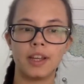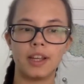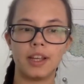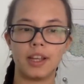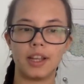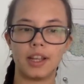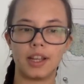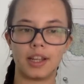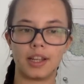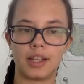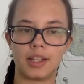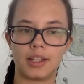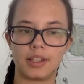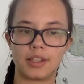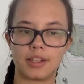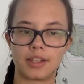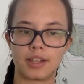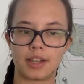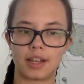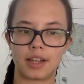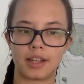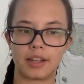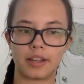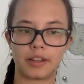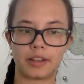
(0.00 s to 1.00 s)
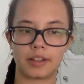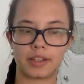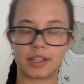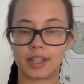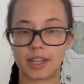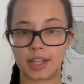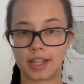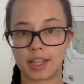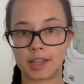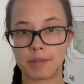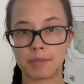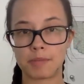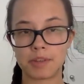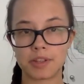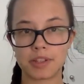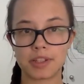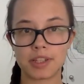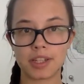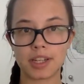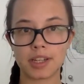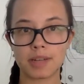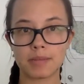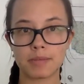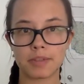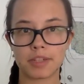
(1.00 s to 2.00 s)
And I looked at the
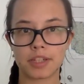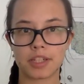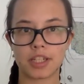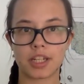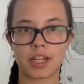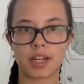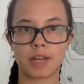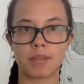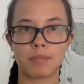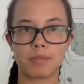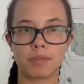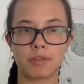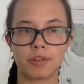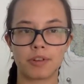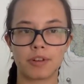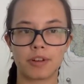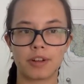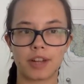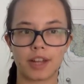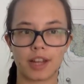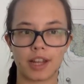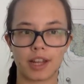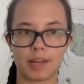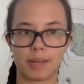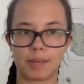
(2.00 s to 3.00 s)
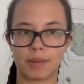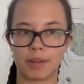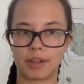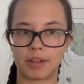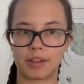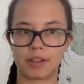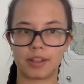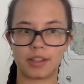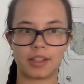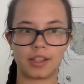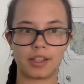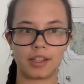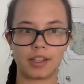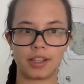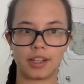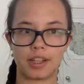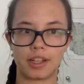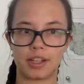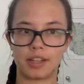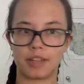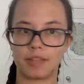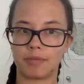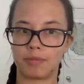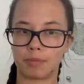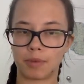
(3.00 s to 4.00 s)
museum's job board at about the
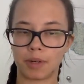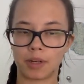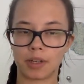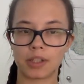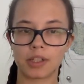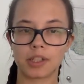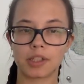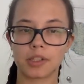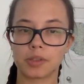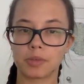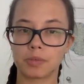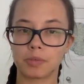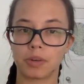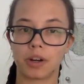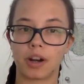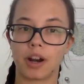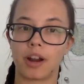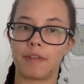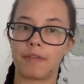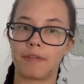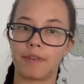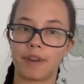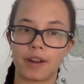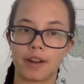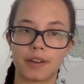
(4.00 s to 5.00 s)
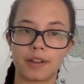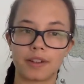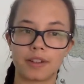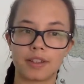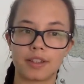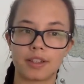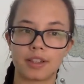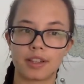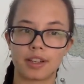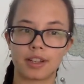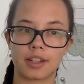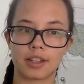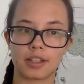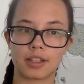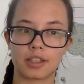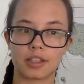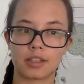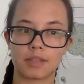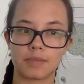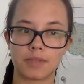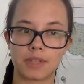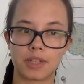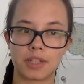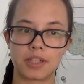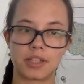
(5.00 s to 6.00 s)
end of March, where I found the
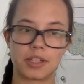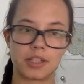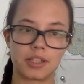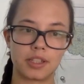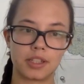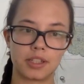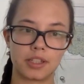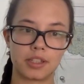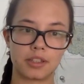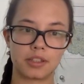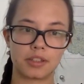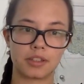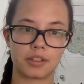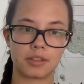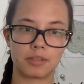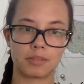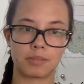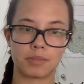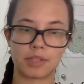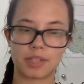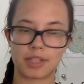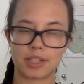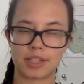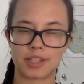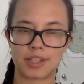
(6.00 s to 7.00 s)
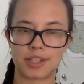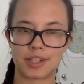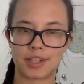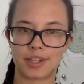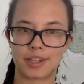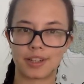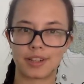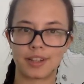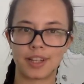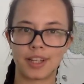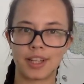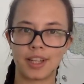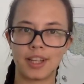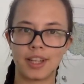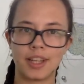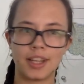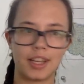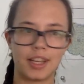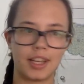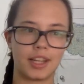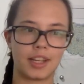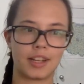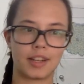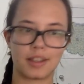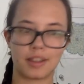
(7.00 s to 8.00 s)
conservation intern position
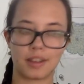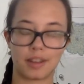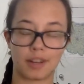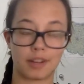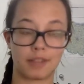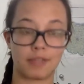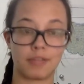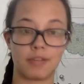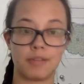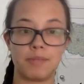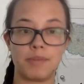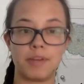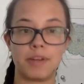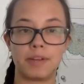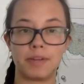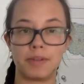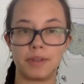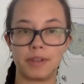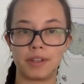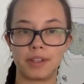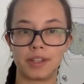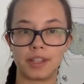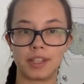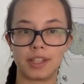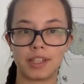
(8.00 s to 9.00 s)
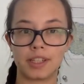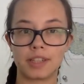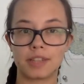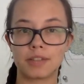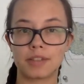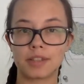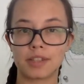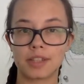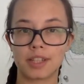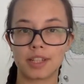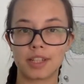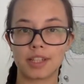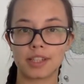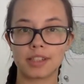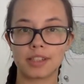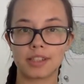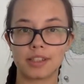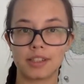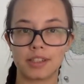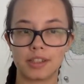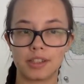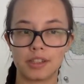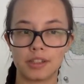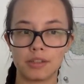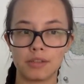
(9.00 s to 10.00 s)
and thought it would be really interesting
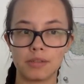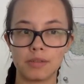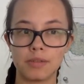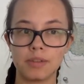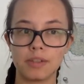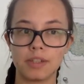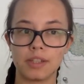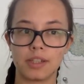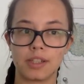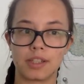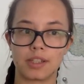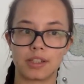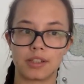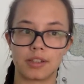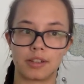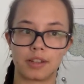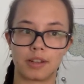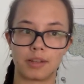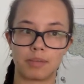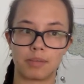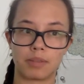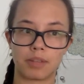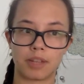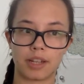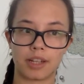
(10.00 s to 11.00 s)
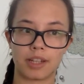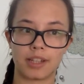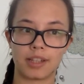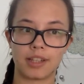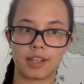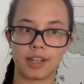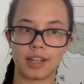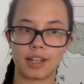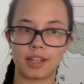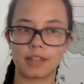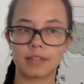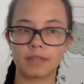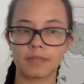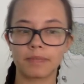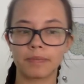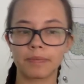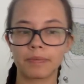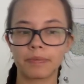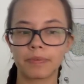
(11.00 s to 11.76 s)
to do. And so I applied then.